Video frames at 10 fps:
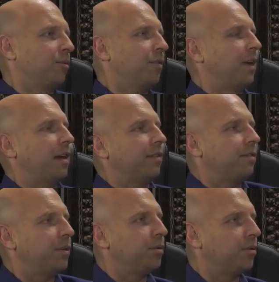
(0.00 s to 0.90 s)
We've had a
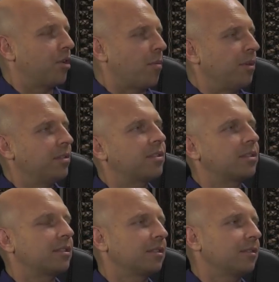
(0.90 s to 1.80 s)
few
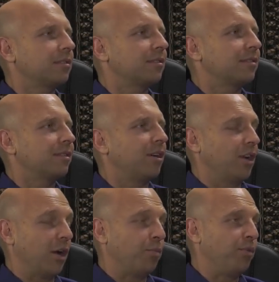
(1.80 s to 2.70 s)
comments
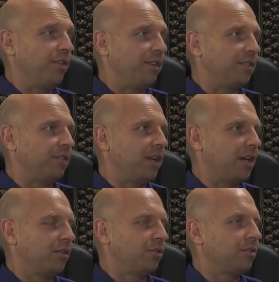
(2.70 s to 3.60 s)
on our previous
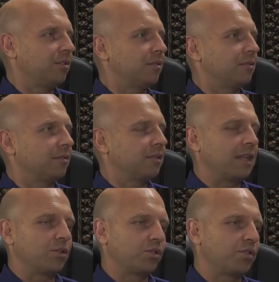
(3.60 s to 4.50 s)
videos.
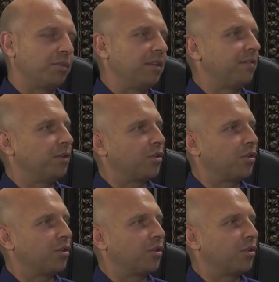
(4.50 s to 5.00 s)
There's also been a few